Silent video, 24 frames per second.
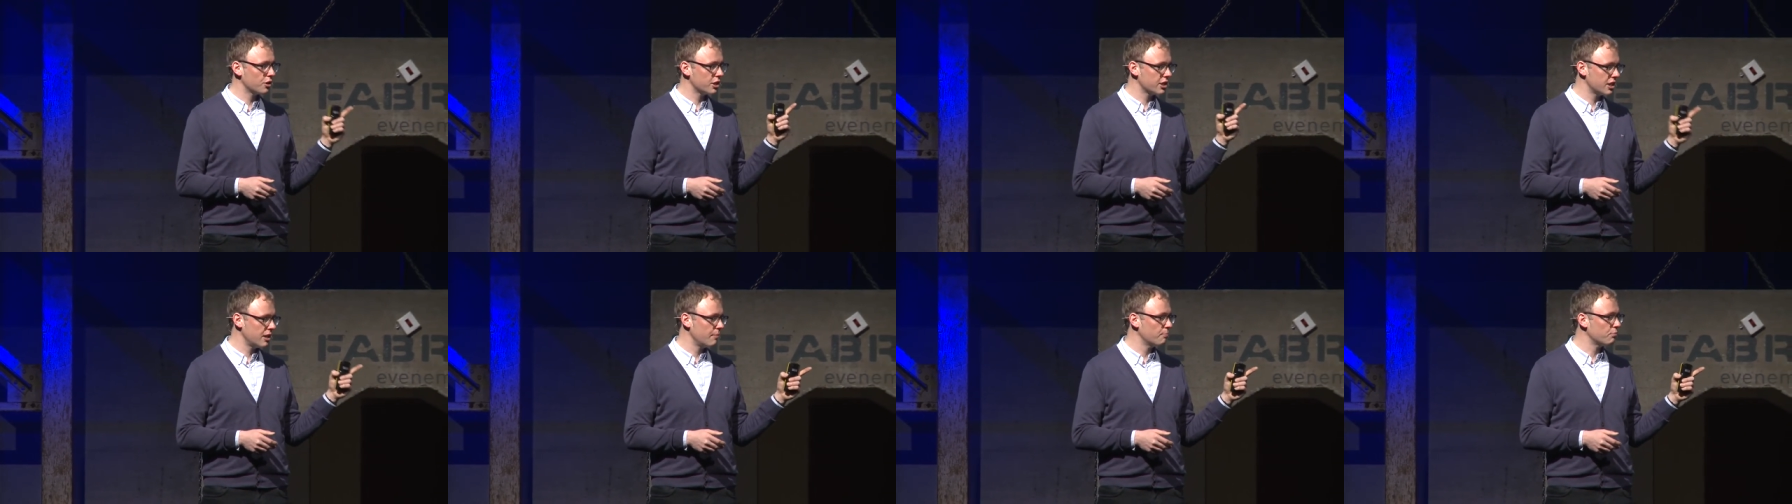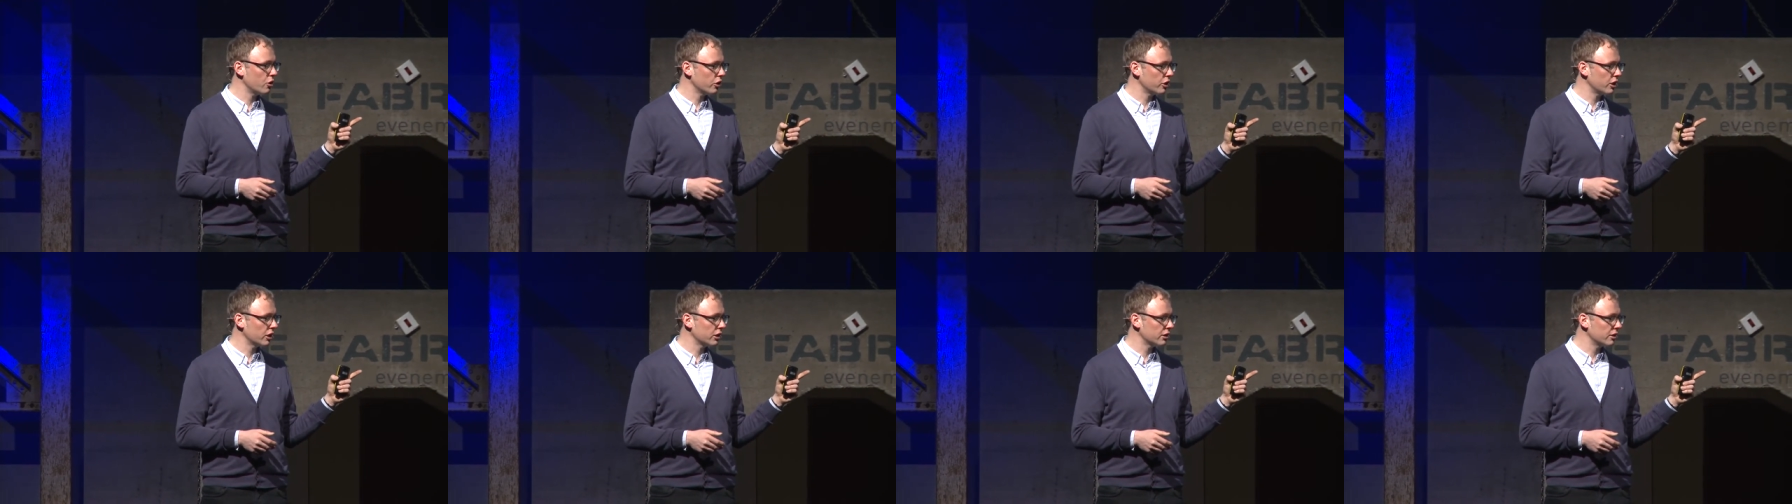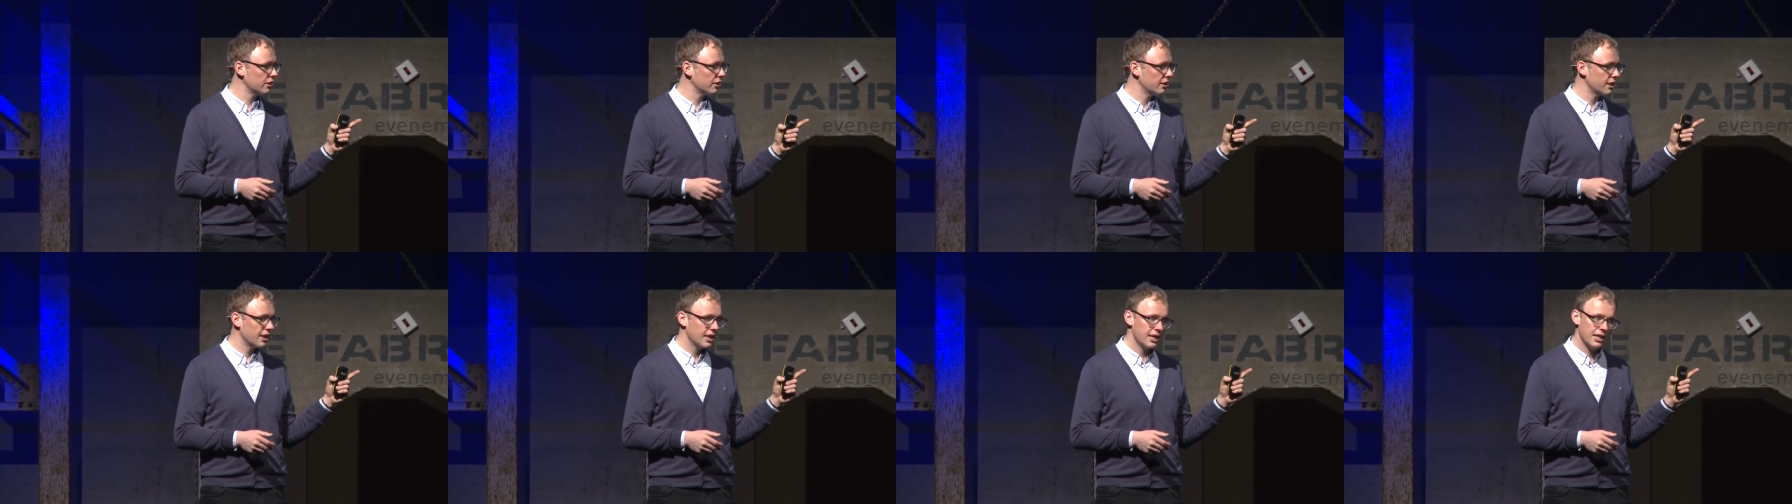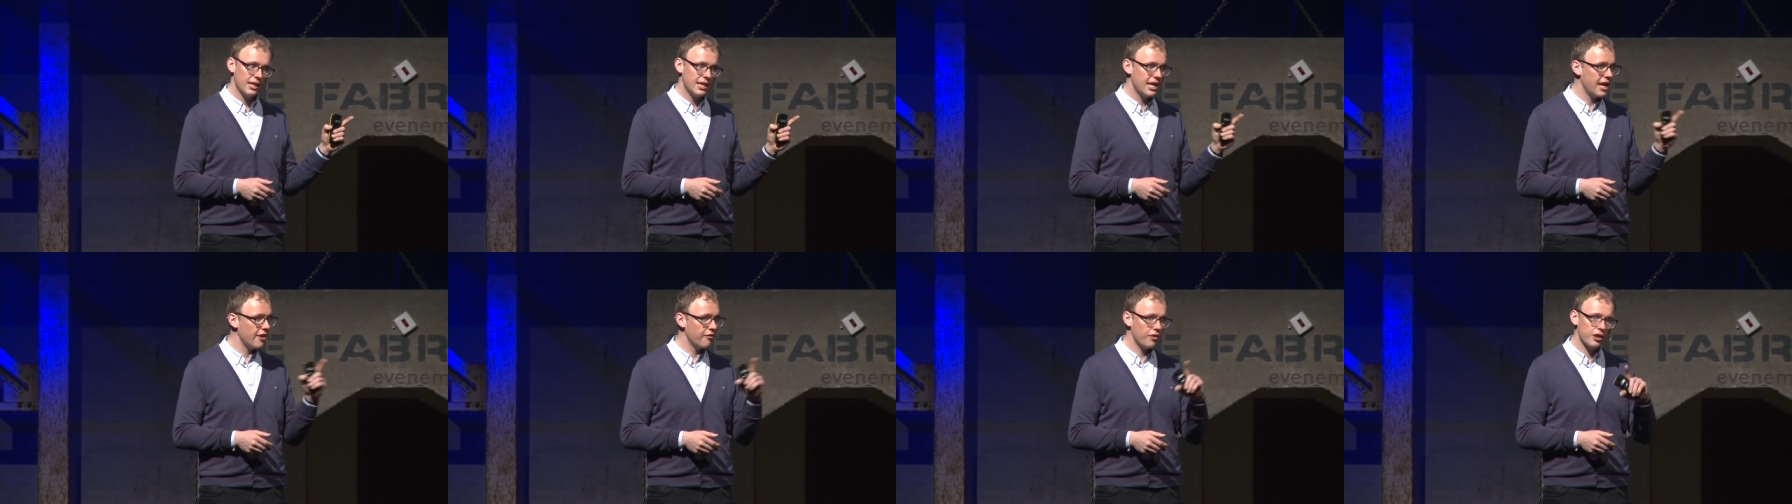the same product,
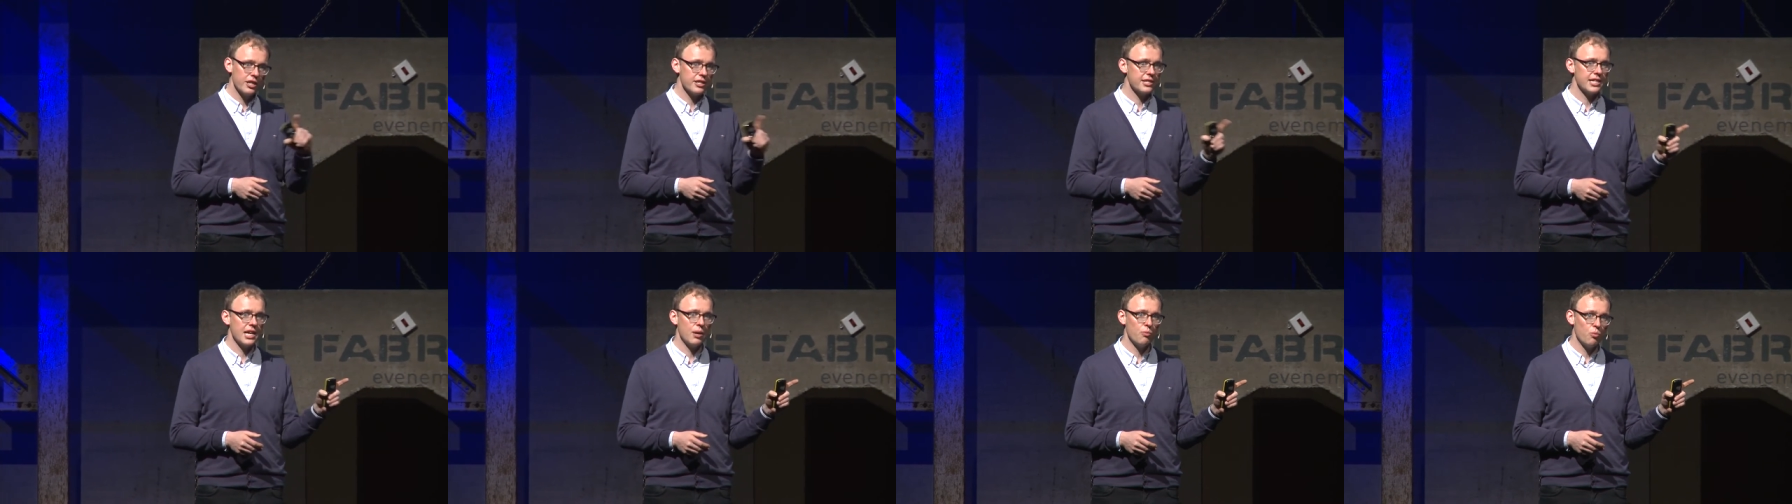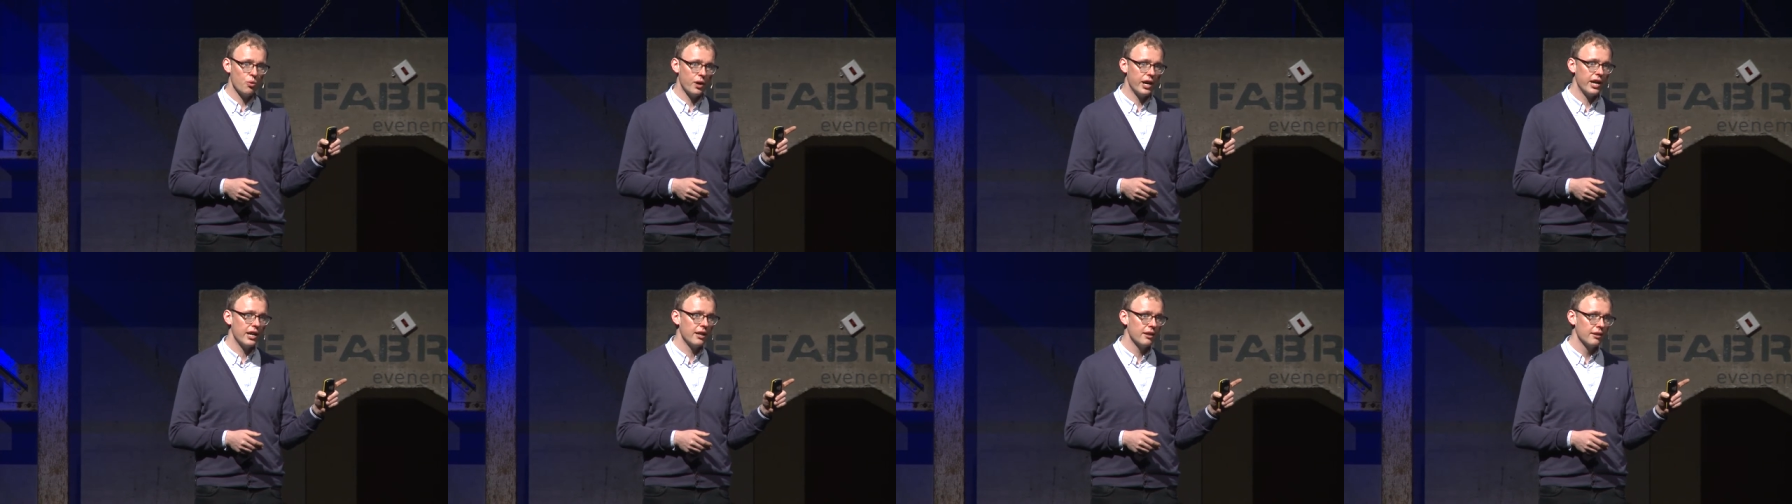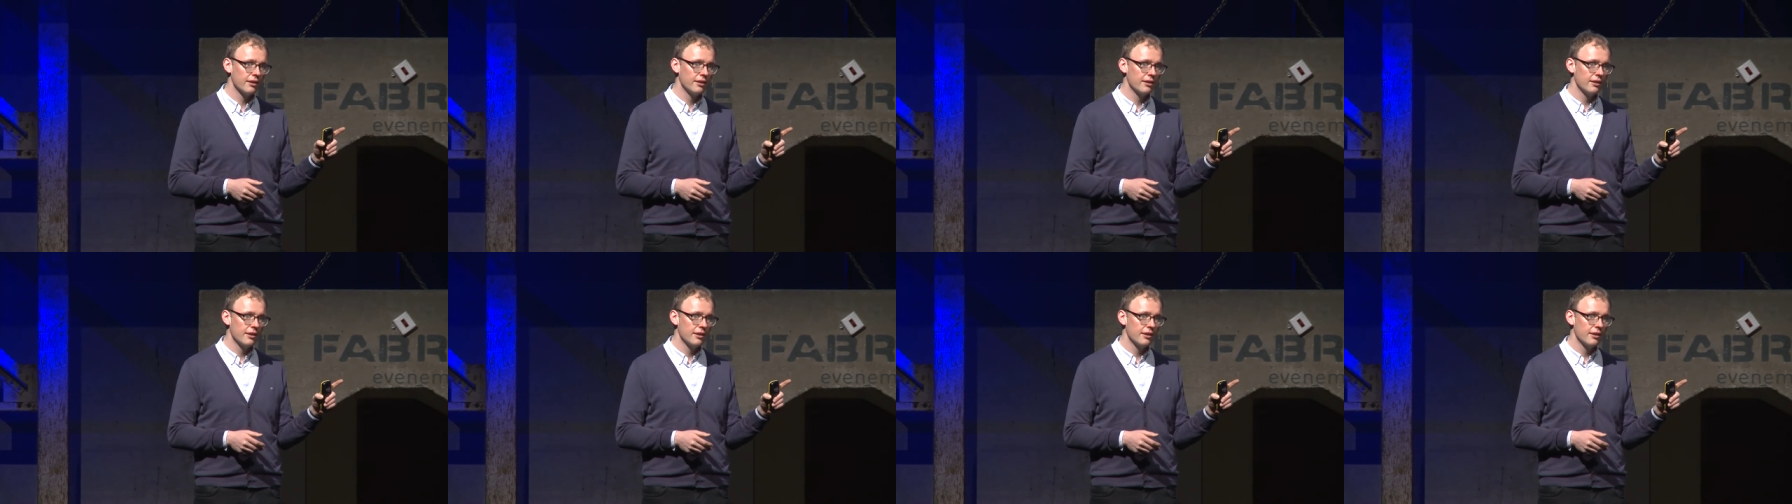never in the same way,